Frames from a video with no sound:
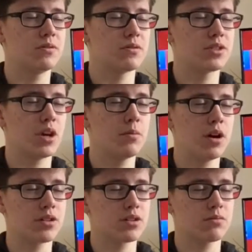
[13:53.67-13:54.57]
so
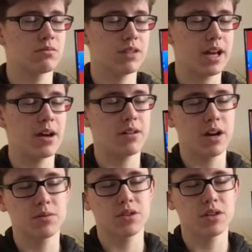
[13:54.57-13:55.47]
much,
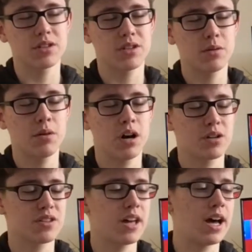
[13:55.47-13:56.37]
I was on it so
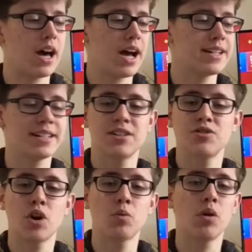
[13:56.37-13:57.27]
much that I didn't
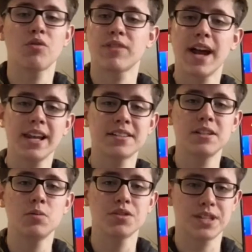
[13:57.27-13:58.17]
know what
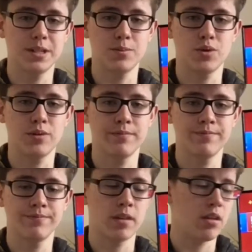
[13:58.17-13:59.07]
reality was anymore.
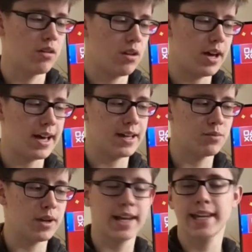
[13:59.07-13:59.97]
And
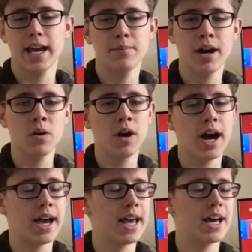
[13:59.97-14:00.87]
when I came out,
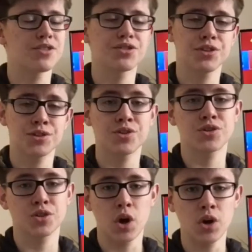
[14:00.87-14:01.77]
I had sudden
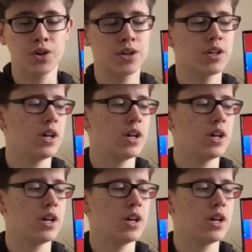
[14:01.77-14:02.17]
shock.